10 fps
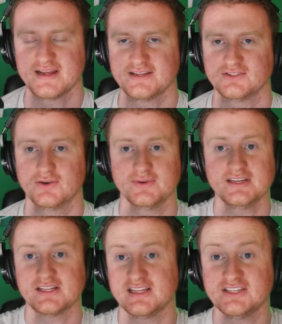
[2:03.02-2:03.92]
pace. So
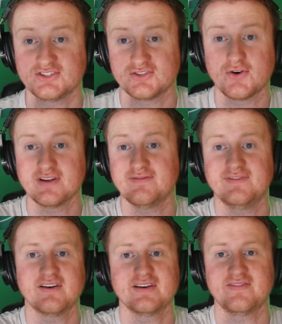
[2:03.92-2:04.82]
he started
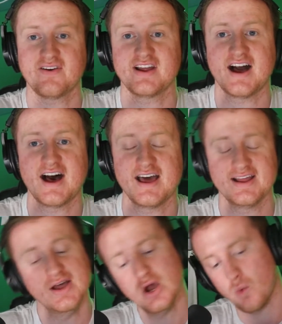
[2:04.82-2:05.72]
very, very hot,
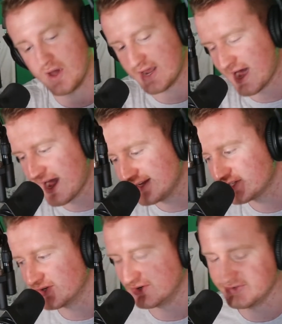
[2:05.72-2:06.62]
went
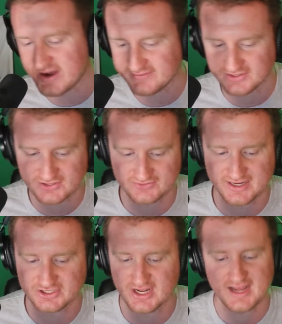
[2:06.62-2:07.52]
ice cold down the
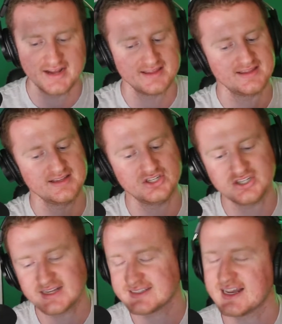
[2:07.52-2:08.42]
stretch. The
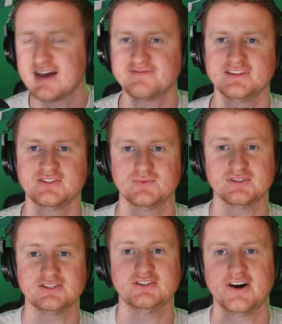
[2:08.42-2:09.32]
Jets' offense
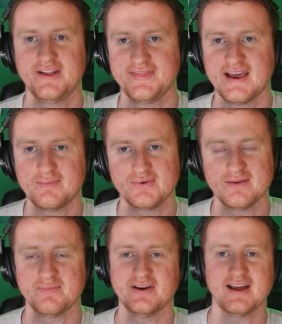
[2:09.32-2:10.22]
was done at that
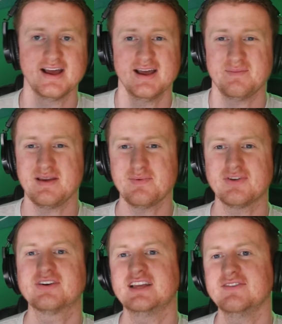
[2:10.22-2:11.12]
point, but people
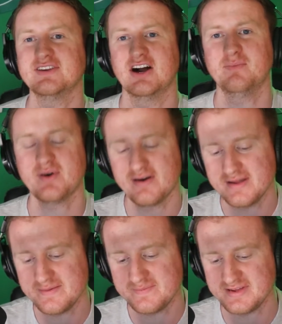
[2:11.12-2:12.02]
are giving up on
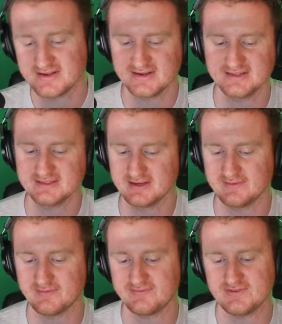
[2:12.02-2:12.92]
him because of
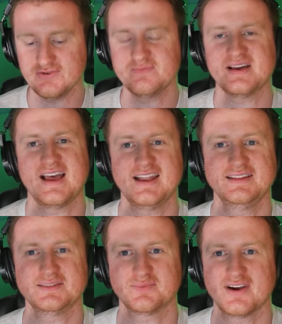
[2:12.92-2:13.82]
a few
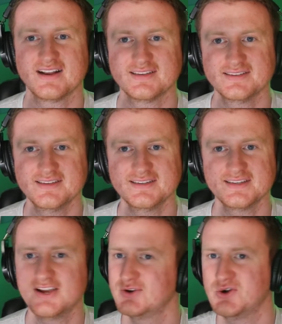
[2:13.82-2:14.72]
padless
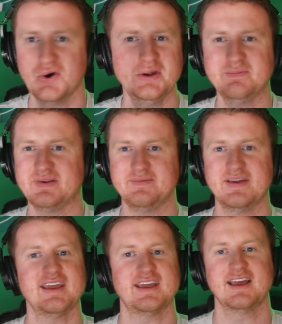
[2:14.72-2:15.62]
practices. Couldn't be
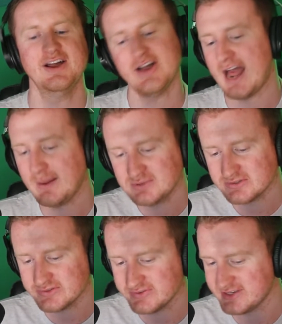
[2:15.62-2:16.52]
me.
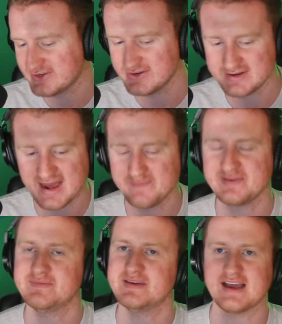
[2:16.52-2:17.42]
Absolutely could not
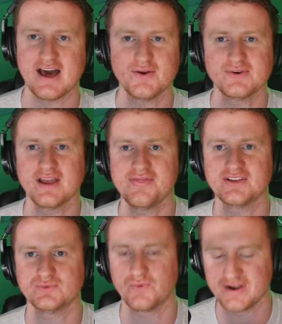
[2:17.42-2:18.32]
be me. I don't get
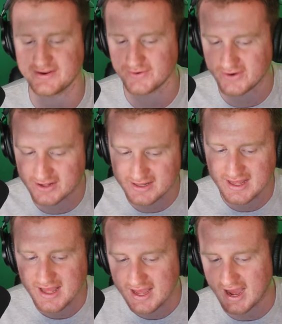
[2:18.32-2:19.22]
this one at all.
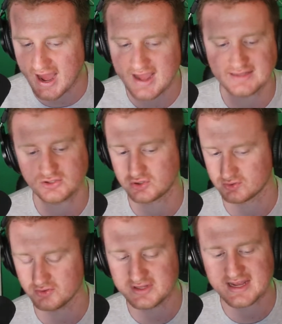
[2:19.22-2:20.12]
I
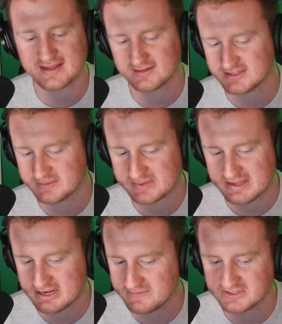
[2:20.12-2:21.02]
truly
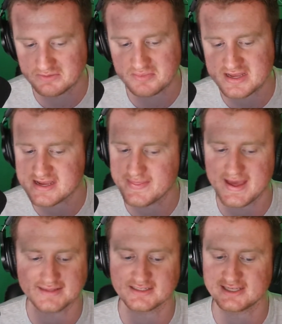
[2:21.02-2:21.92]
anticipate him to be in
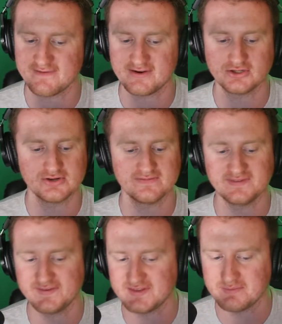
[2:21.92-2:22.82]
that
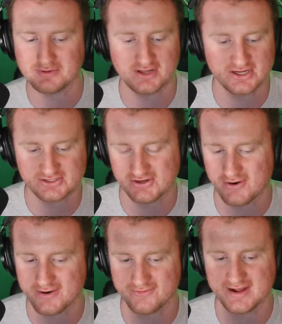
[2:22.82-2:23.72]
750-plus
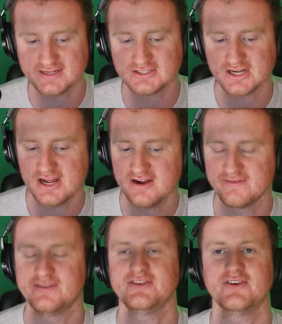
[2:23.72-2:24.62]
yard range
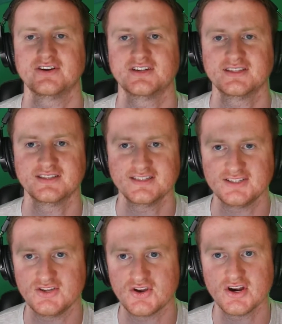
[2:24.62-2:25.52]
for the New York Jets
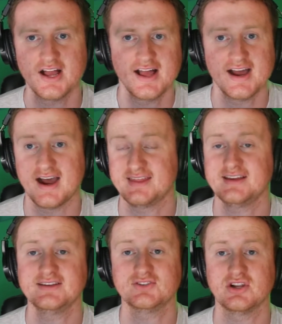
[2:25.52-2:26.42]
this year. I
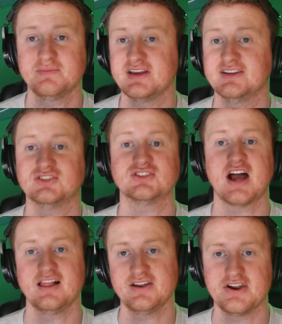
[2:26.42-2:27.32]
think he's going to be a
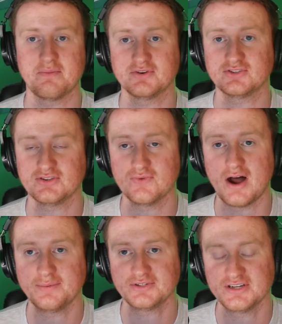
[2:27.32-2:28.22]
solid number 2
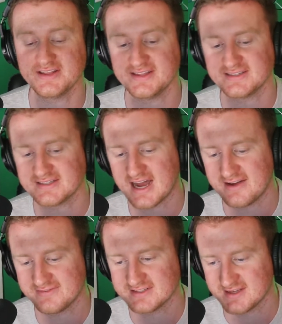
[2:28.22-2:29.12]
option in this
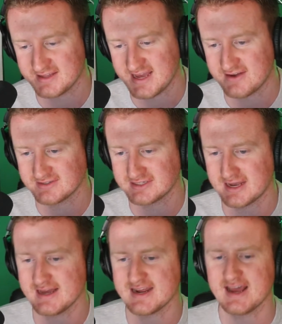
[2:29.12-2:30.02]
offense on the
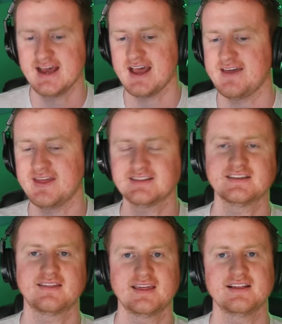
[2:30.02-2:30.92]
outside. And that's
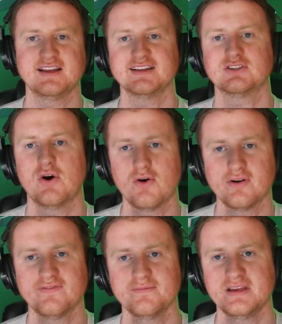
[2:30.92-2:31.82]
the thing. It's
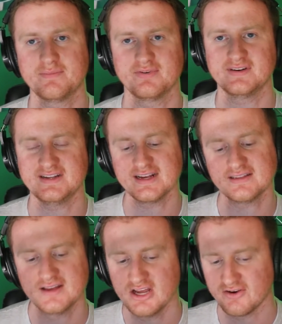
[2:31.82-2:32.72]
hard for me to
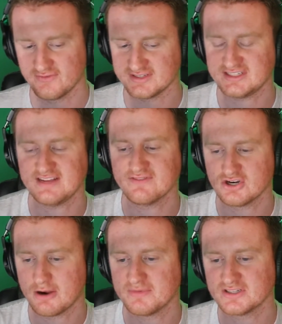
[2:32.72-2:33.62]
predict receiver
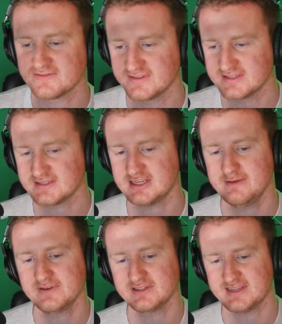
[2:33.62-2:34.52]
numbers for this
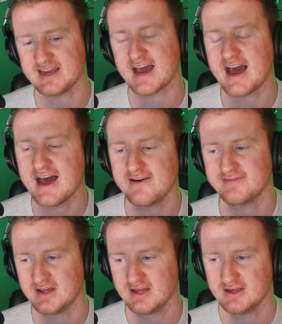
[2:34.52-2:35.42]
team because they have